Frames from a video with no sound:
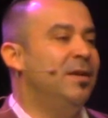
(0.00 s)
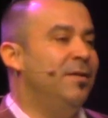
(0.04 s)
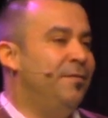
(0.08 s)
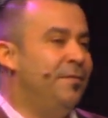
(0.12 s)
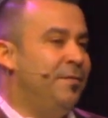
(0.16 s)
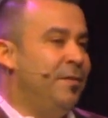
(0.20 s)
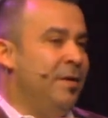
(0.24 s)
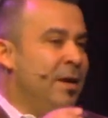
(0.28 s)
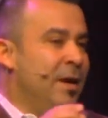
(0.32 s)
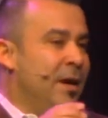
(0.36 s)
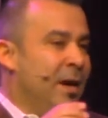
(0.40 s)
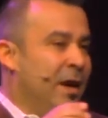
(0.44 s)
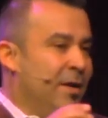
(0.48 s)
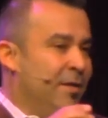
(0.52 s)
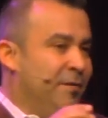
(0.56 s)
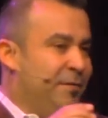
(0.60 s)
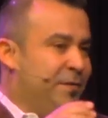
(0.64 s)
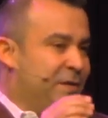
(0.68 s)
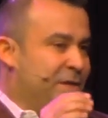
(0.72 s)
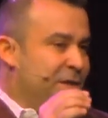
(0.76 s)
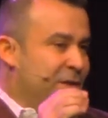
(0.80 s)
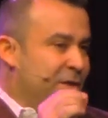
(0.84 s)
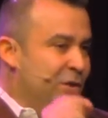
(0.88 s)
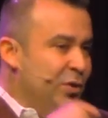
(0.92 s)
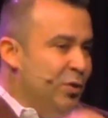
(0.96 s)
of, of
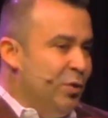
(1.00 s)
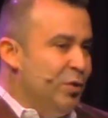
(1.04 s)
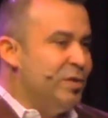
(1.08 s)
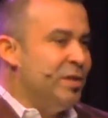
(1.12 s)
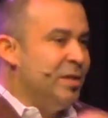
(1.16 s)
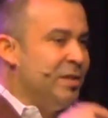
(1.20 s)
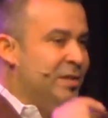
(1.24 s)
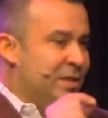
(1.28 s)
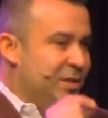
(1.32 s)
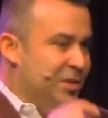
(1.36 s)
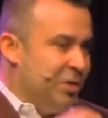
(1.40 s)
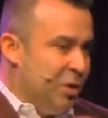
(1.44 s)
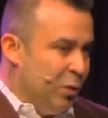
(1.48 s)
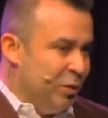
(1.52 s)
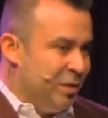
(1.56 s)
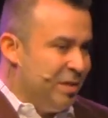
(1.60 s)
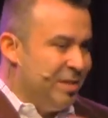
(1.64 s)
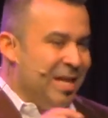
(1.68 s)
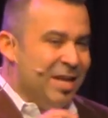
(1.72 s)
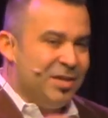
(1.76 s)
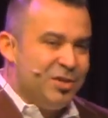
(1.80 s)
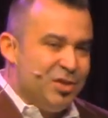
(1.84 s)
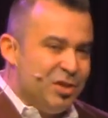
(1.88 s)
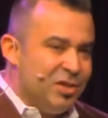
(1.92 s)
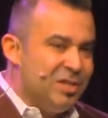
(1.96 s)
to do's and to don'ts, it's
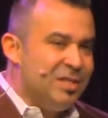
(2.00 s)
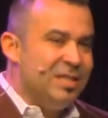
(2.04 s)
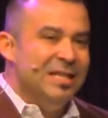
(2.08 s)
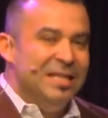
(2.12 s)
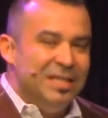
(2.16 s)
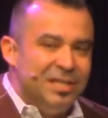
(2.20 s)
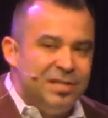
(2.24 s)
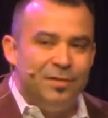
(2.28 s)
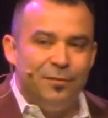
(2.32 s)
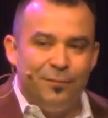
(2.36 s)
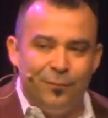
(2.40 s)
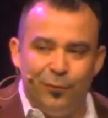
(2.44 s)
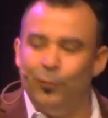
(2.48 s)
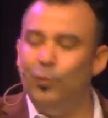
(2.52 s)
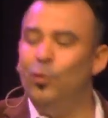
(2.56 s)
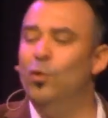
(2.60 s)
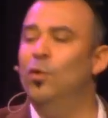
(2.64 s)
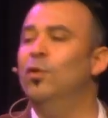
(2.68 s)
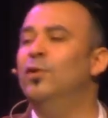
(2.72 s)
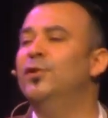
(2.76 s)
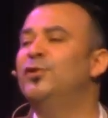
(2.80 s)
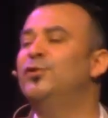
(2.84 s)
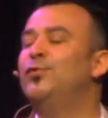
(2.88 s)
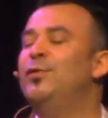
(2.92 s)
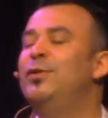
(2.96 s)
not just a list of rules.